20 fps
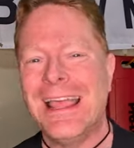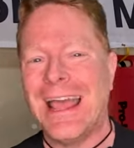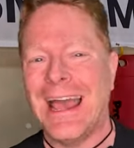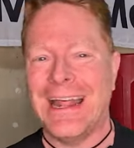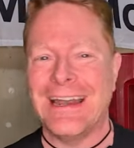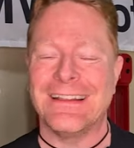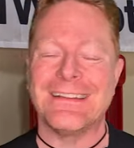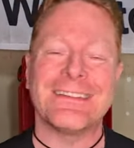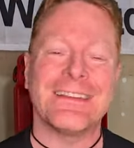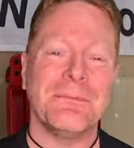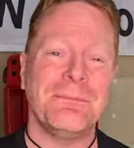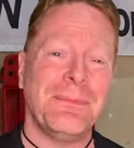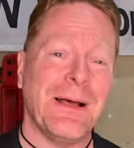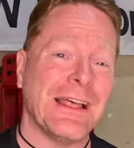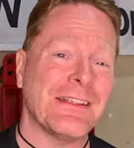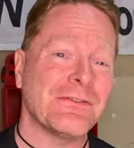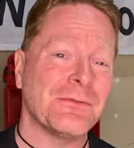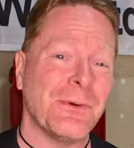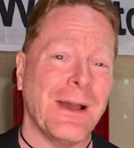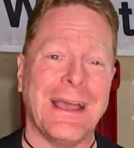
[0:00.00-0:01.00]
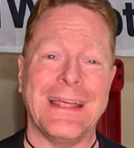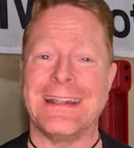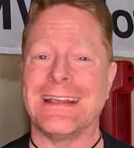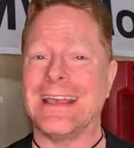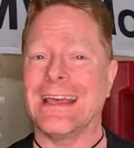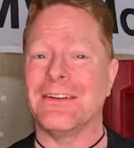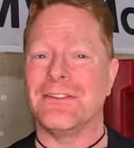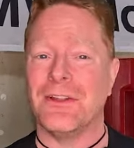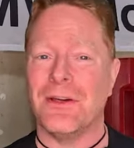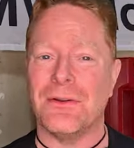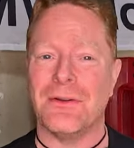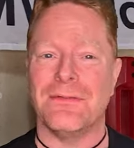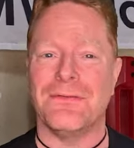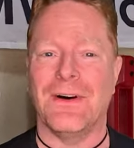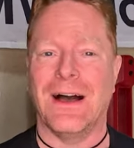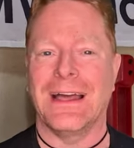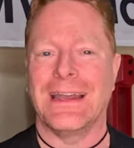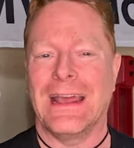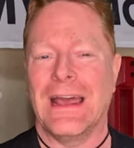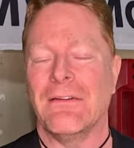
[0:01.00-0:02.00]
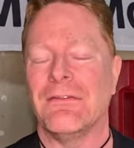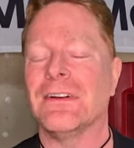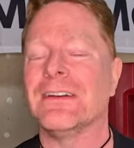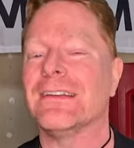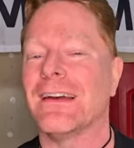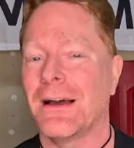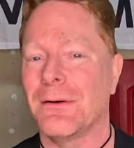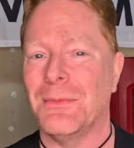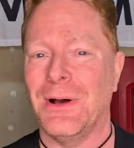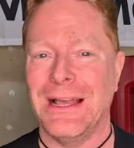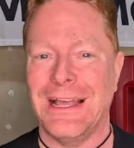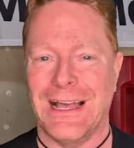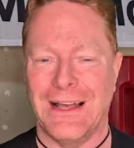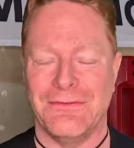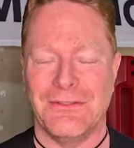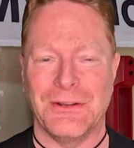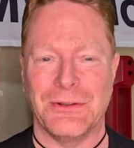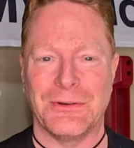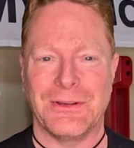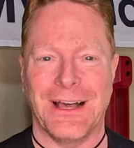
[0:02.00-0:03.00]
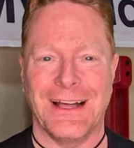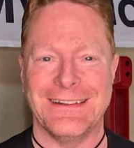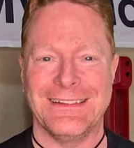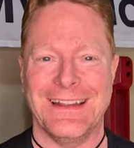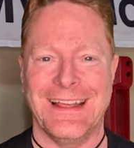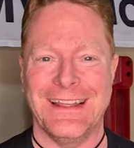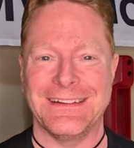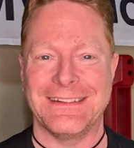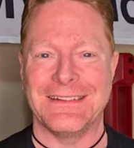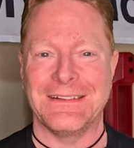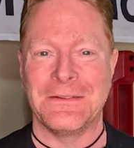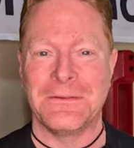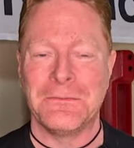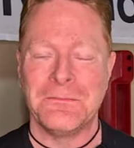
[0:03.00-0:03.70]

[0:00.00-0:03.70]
and it's the best way to get notified every time I have new content.